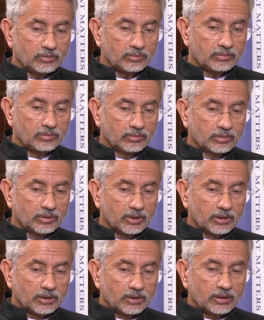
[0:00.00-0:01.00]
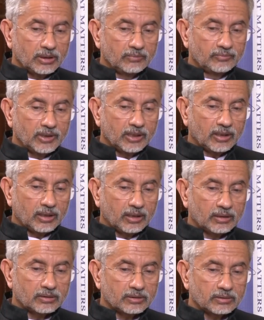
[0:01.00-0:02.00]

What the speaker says: look, if there are